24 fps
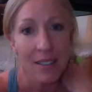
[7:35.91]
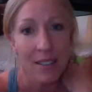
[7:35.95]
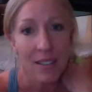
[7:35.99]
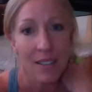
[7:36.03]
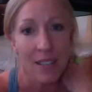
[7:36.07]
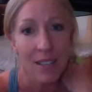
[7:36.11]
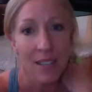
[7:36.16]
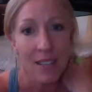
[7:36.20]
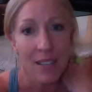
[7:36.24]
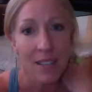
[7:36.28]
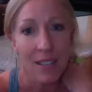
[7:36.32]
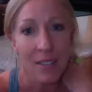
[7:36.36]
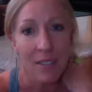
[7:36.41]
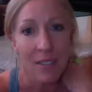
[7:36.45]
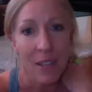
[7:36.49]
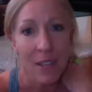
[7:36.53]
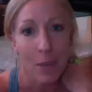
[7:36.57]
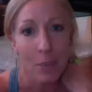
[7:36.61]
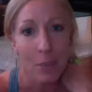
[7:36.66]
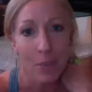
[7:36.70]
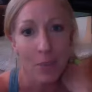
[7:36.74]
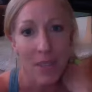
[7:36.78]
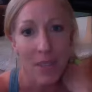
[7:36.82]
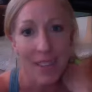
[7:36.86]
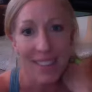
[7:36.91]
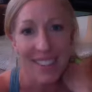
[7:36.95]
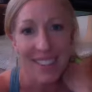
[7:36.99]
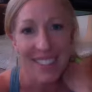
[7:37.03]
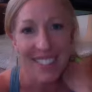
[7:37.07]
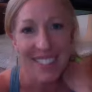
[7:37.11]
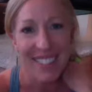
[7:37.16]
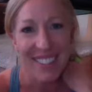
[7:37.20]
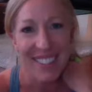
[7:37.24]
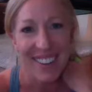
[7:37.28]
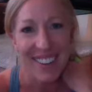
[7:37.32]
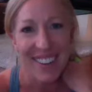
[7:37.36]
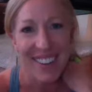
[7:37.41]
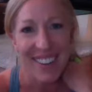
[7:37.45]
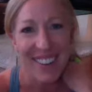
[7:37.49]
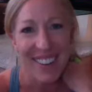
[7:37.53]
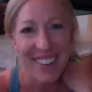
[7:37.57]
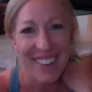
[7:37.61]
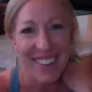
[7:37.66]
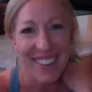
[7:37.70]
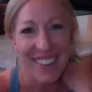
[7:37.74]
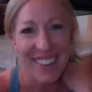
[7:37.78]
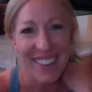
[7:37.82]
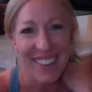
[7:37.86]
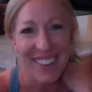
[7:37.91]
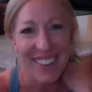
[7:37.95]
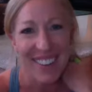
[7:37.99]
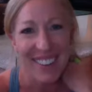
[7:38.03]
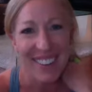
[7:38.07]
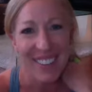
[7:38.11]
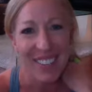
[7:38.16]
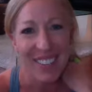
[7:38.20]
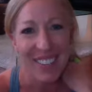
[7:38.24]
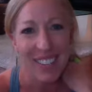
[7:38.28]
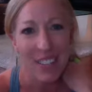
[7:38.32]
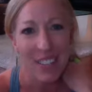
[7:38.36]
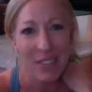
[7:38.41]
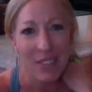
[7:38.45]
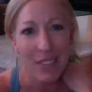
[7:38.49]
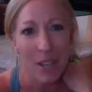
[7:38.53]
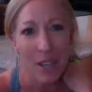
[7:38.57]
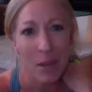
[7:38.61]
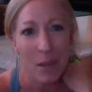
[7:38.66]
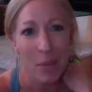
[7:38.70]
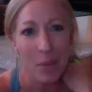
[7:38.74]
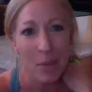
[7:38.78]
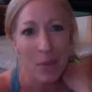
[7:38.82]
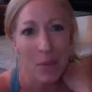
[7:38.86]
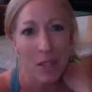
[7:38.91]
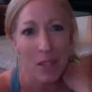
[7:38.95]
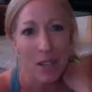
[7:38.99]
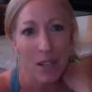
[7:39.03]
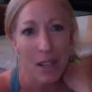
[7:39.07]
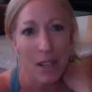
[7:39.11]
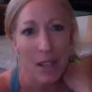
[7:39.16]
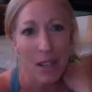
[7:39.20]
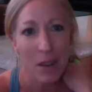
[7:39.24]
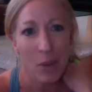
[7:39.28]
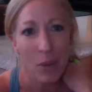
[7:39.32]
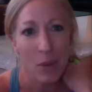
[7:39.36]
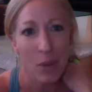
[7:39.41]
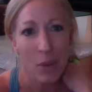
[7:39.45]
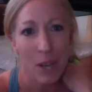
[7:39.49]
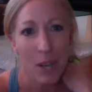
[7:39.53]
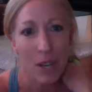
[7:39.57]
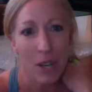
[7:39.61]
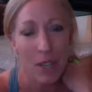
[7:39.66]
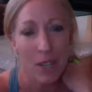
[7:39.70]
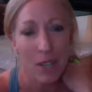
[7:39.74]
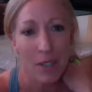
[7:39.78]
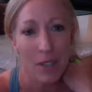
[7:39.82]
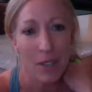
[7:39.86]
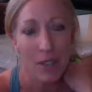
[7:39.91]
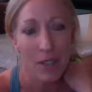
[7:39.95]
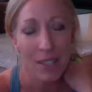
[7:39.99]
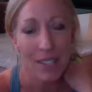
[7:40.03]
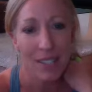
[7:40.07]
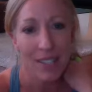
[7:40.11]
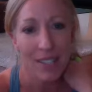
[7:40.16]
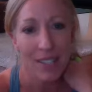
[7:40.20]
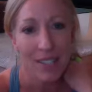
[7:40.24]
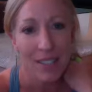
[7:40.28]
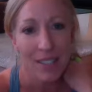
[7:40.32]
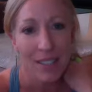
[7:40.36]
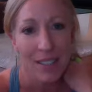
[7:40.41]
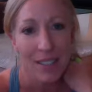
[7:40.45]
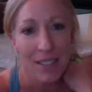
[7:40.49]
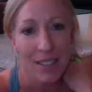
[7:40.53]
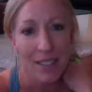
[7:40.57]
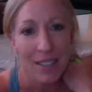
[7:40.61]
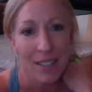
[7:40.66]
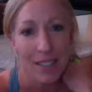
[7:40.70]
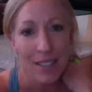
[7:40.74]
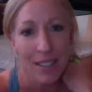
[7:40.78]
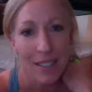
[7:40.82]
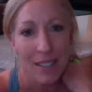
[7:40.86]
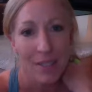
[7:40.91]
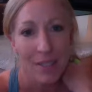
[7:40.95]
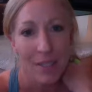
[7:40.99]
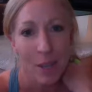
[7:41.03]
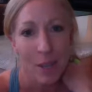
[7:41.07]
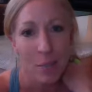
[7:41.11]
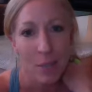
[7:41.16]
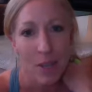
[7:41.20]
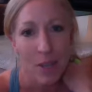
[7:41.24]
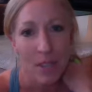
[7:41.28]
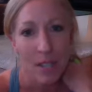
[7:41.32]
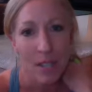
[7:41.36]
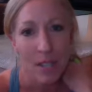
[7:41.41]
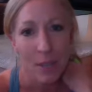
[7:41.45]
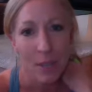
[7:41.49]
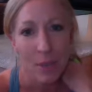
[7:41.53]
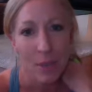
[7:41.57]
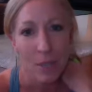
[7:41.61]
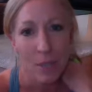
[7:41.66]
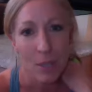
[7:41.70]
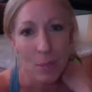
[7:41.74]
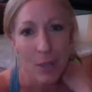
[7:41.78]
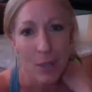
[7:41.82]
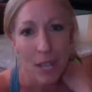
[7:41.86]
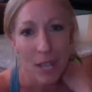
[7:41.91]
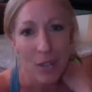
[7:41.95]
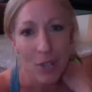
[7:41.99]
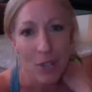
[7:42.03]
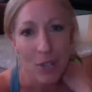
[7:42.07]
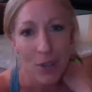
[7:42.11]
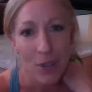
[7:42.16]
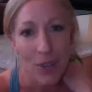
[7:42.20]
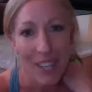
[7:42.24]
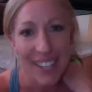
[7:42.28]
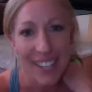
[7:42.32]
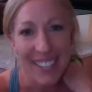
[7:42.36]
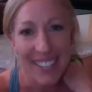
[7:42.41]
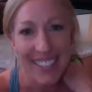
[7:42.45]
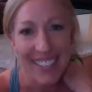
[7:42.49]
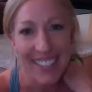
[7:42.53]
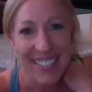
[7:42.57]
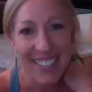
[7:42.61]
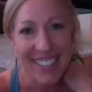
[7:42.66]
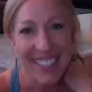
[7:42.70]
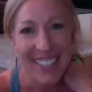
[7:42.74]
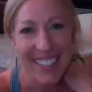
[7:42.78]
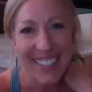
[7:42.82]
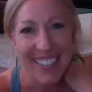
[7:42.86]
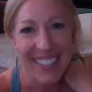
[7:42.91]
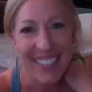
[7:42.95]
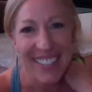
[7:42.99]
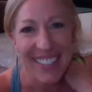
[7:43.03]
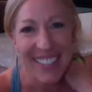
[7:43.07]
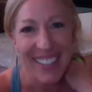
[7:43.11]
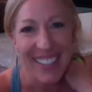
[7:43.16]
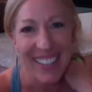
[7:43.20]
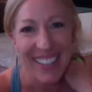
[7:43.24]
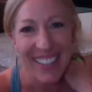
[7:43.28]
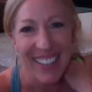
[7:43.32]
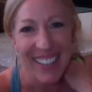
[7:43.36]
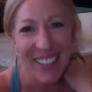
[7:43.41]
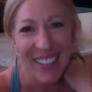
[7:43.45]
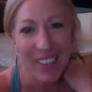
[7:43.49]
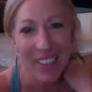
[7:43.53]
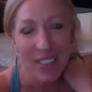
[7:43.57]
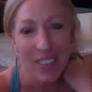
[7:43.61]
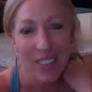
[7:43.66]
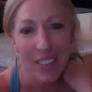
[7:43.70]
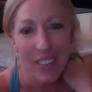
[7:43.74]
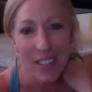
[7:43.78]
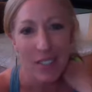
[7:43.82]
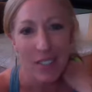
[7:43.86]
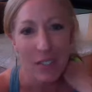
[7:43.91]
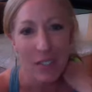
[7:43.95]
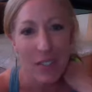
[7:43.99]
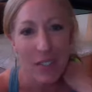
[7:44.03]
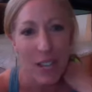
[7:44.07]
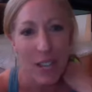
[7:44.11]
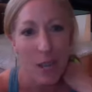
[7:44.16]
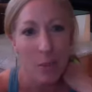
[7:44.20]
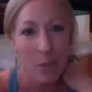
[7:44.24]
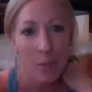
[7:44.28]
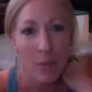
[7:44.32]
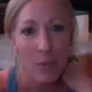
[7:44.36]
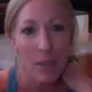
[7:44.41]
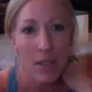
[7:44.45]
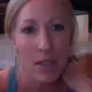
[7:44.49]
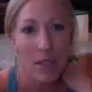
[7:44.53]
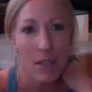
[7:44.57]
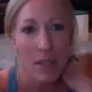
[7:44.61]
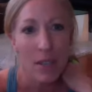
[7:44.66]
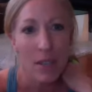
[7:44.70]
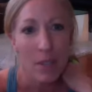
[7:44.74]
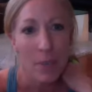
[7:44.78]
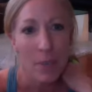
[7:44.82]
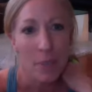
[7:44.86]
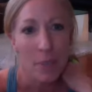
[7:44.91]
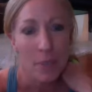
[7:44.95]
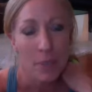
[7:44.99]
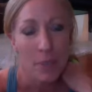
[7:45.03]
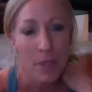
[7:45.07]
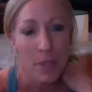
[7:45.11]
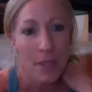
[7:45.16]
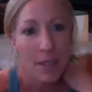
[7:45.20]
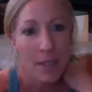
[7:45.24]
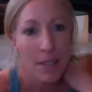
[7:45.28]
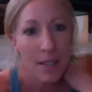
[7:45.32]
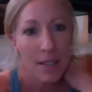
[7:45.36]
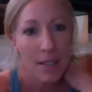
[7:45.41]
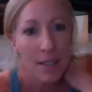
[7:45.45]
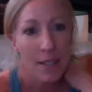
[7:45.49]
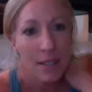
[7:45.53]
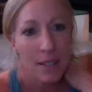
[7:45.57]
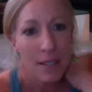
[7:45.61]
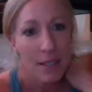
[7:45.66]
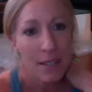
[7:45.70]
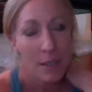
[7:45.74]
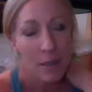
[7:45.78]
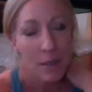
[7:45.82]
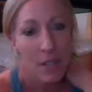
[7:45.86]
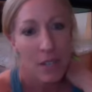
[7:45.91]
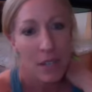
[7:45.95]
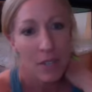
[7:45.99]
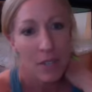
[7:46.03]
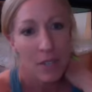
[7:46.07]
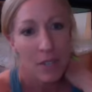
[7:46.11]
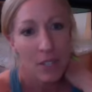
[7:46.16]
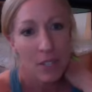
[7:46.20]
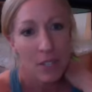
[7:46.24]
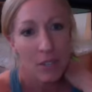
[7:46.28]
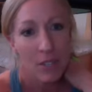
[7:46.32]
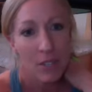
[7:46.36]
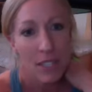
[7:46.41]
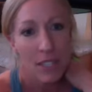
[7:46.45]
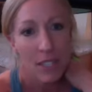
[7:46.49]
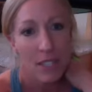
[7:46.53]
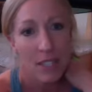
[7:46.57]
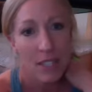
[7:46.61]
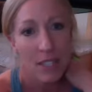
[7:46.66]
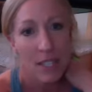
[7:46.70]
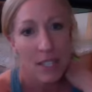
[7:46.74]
Give up that this is hard. Give up that I don't want to. Or give up that this was a bad choice. Or give up whatever you need to give